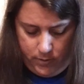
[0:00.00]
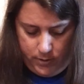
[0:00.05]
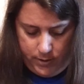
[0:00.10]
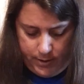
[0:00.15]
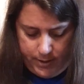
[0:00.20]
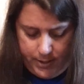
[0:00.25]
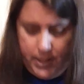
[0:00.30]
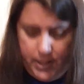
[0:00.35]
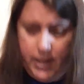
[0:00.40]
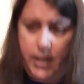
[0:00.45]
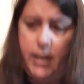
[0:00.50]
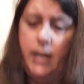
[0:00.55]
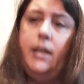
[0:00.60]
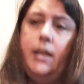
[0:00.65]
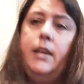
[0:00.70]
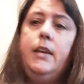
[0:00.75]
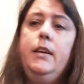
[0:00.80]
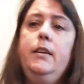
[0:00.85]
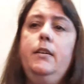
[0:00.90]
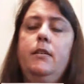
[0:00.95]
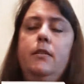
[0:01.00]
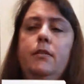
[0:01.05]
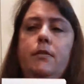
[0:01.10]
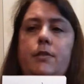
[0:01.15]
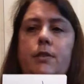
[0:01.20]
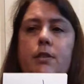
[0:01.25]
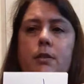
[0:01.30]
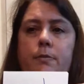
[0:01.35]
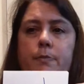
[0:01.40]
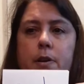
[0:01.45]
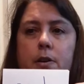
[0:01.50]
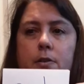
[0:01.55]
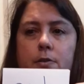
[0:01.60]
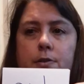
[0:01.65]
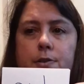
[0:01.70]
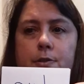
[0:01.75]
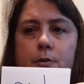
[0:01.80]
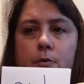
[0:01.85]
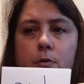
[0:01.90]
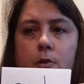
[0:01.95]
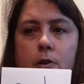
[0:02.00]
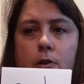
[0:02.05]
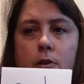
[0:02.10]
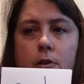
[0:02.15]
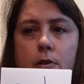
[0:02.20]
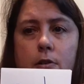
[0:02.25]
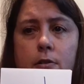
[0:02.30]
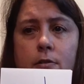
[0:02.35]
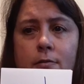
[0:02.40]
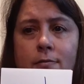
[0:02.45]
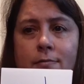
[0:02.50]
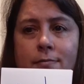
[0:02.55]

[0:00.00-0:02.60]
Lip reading: T spells the word